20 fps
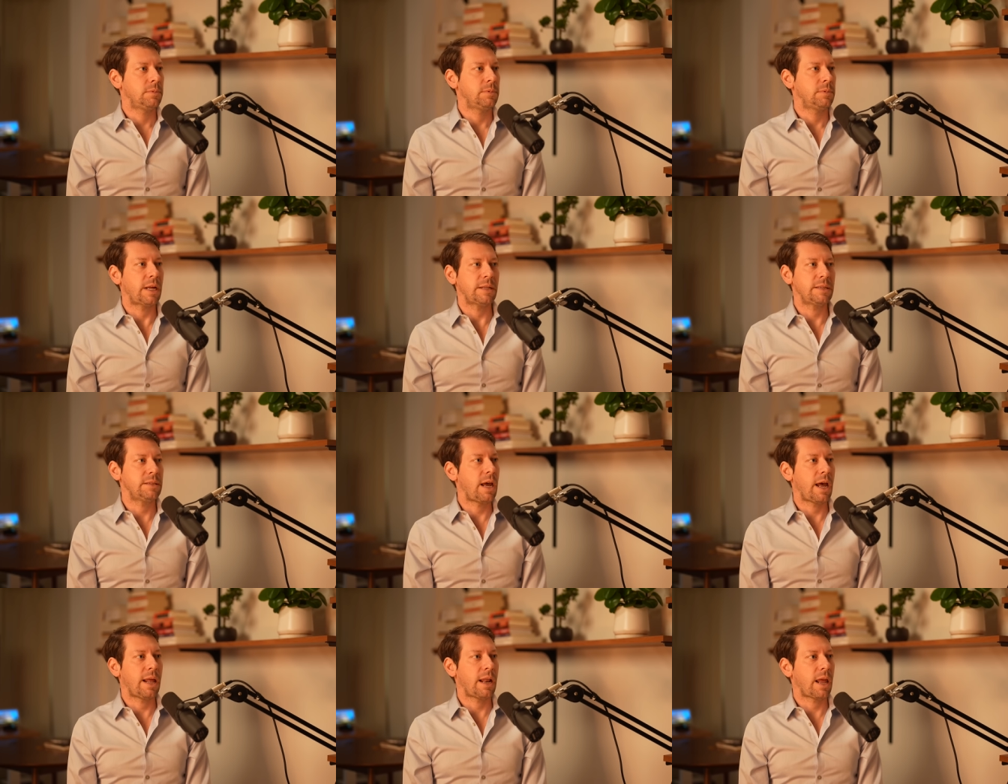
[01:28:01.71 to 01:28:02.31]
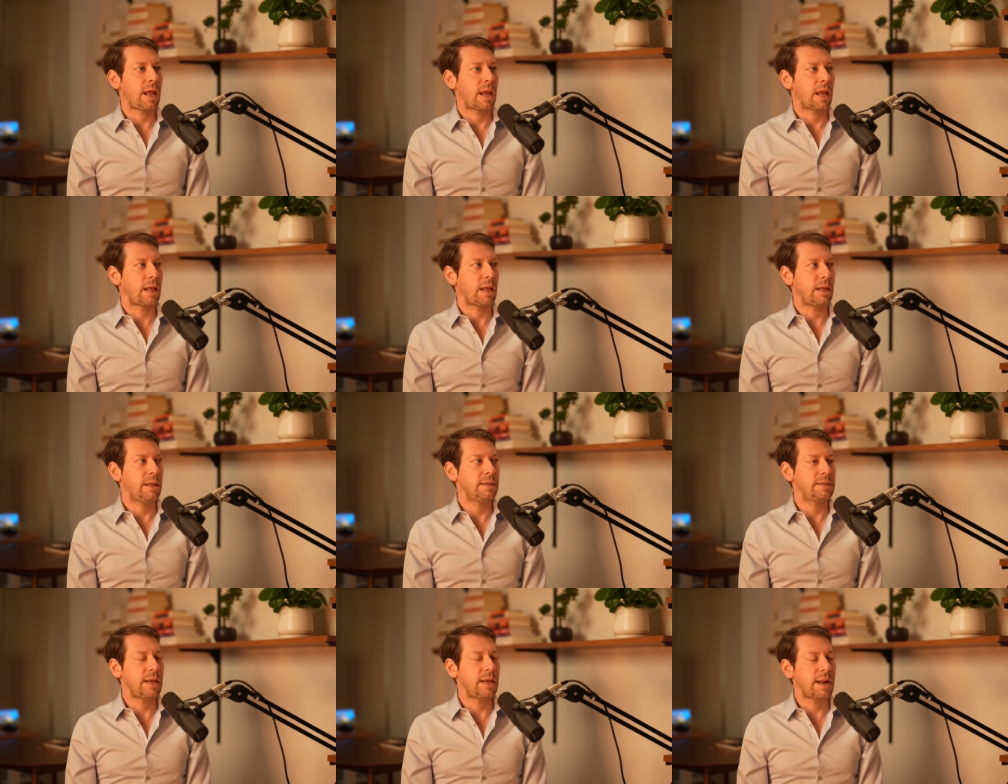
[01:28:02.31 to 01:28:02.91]
that's not
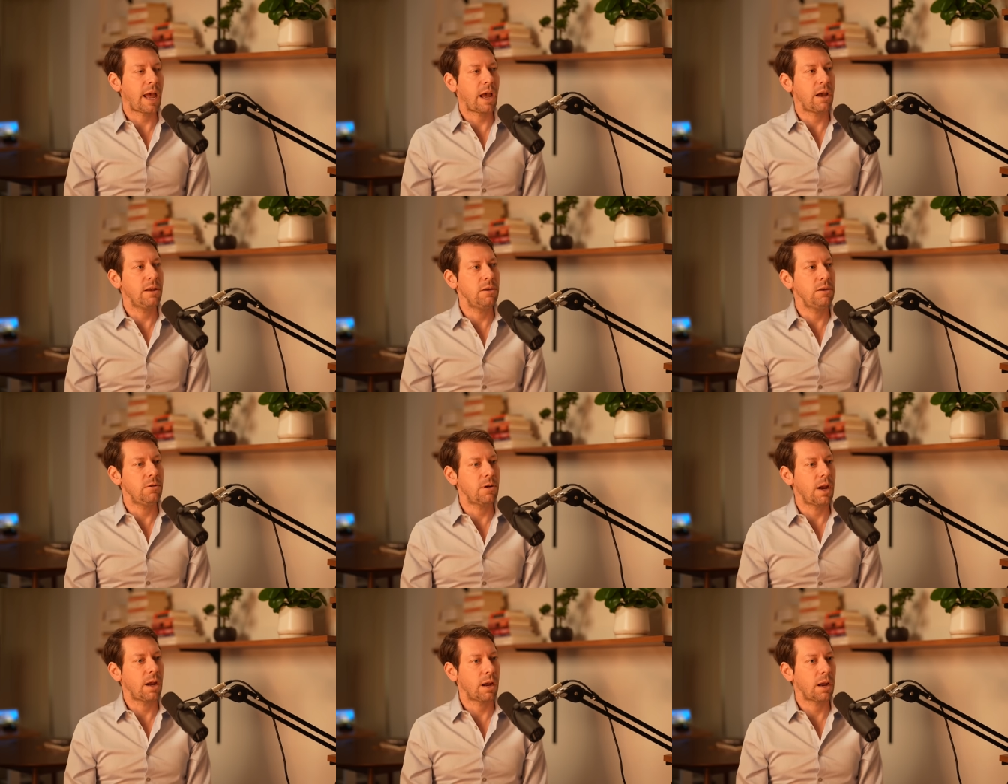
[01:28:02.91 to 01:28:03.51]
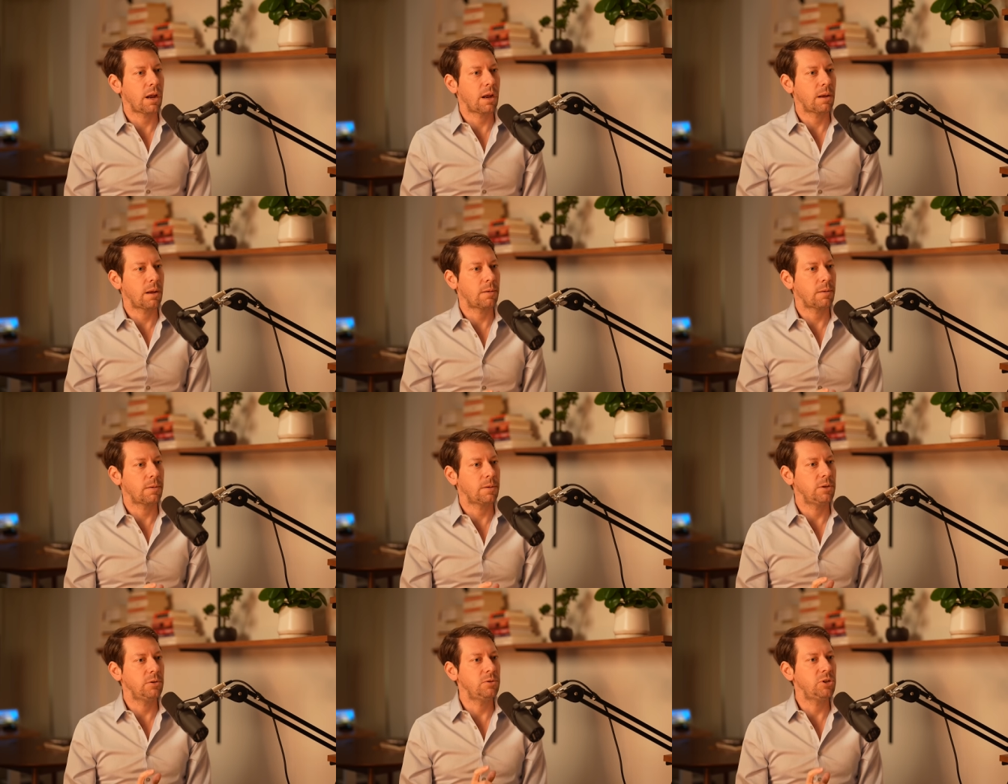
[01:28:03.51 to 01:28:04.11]
that's not how you
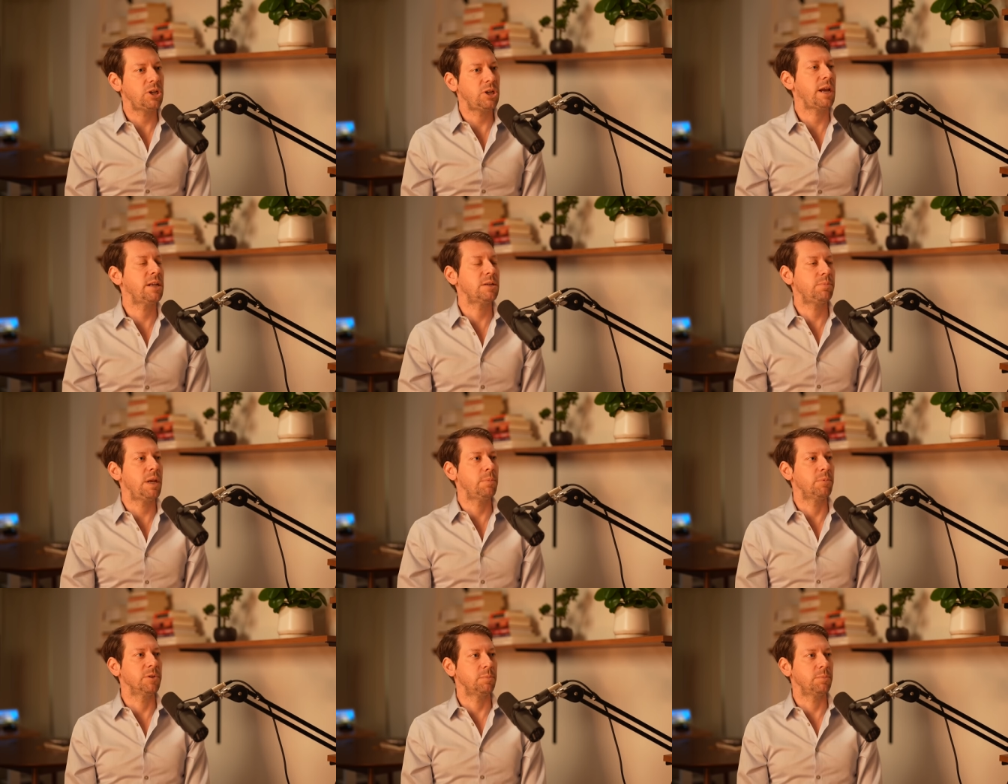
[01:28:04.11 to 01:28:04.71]
you change people's